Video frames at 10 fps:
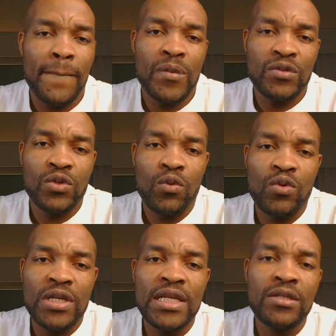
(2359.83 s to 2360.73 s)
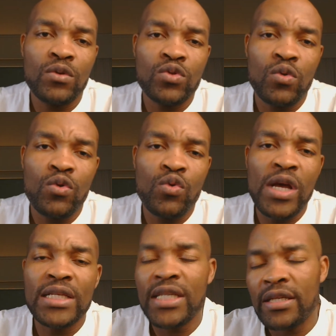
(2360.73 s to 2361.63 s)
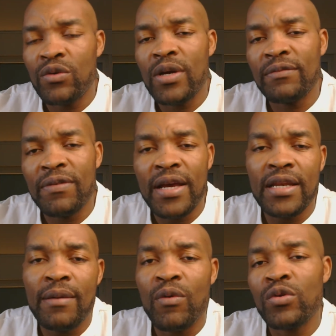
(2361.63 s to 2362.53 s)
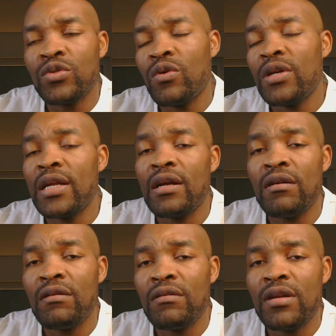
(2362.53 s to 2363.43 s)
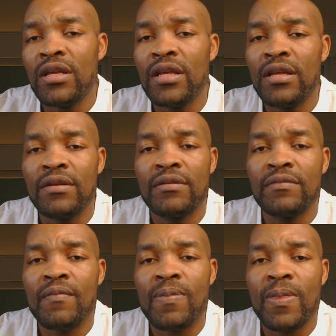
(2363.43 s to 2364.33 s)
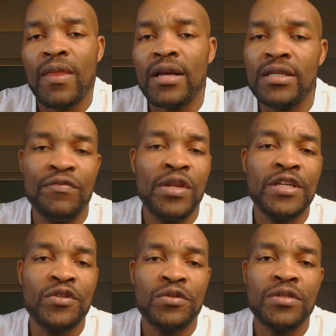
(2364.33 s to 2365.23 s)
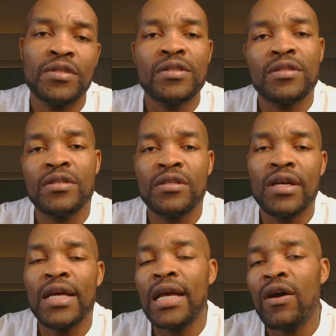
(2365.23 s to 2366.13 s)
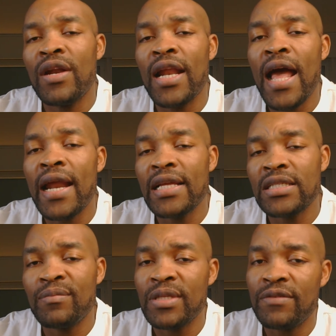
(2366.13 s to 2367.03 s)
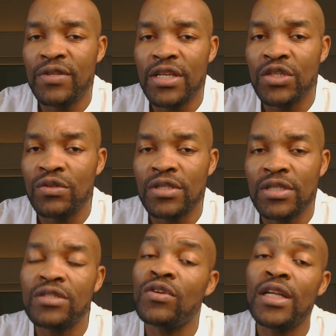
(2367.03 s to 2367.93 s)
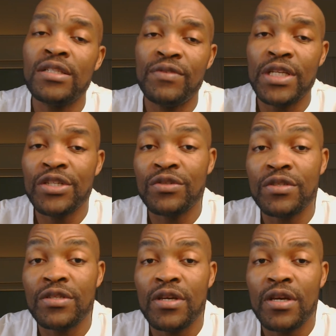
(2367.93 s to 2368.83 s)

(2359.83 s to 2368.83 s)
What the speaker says: So these also you can check, you can find them also on the definitions, under the RSTP definitions. This is under definitions.